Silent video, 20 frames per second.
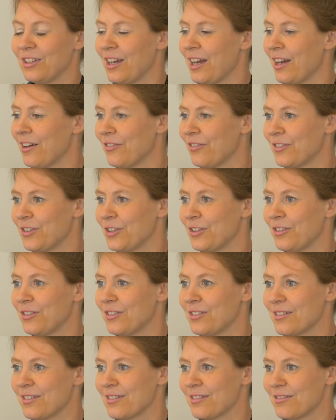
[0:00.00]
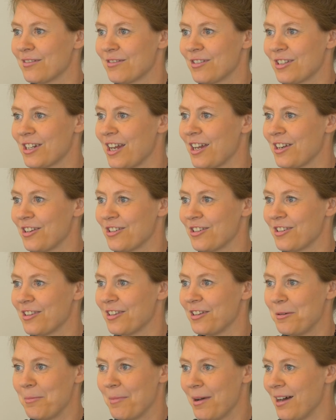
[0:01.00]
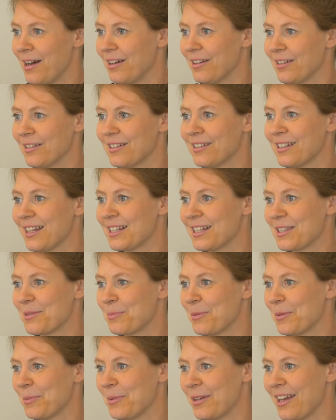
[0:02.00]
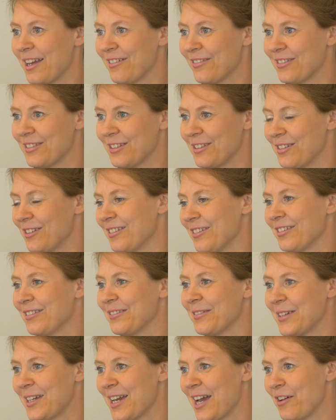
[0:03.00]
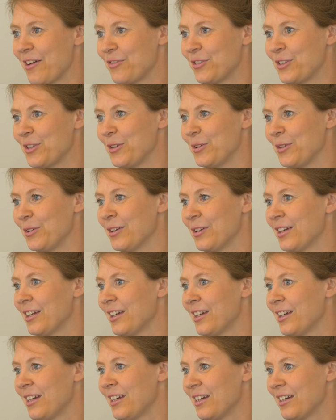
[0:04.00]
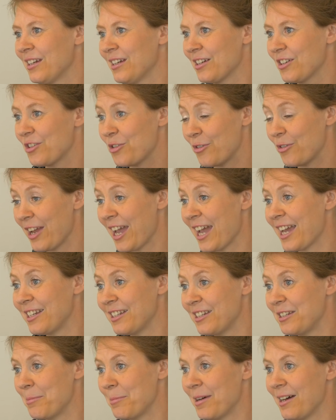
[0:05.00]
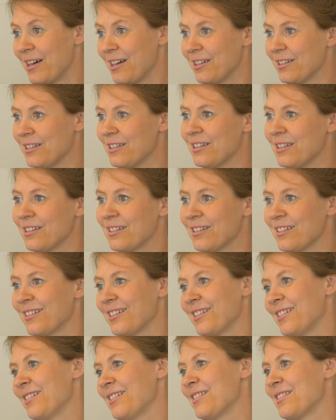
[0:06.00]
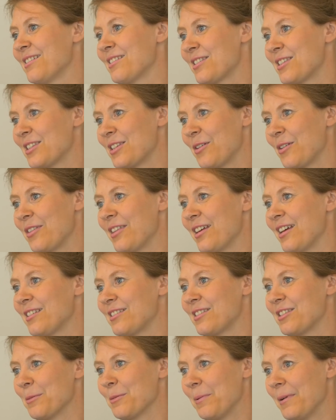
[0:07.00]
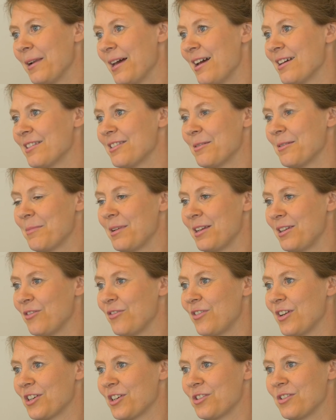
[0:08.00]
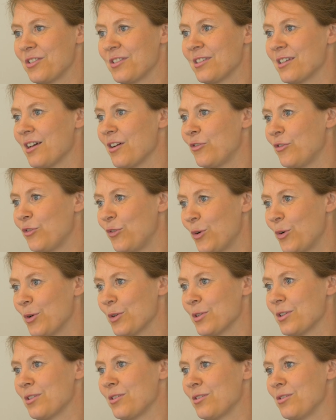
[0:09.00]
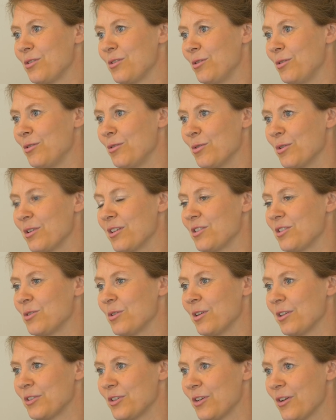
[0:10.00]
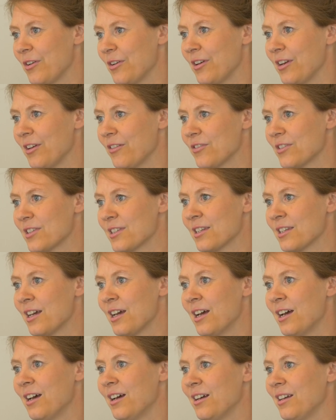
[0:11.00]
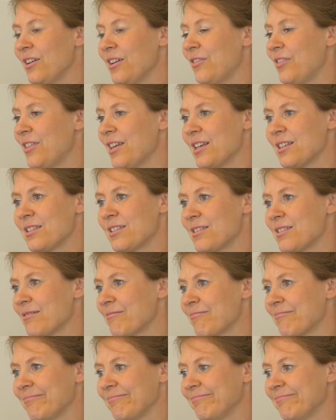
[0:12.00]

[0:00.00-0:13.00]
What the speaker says: you have to change the demand. That's what we have to do. We have to create a demand so that suppliers and manufacturers are forced to look into alternatives. If there's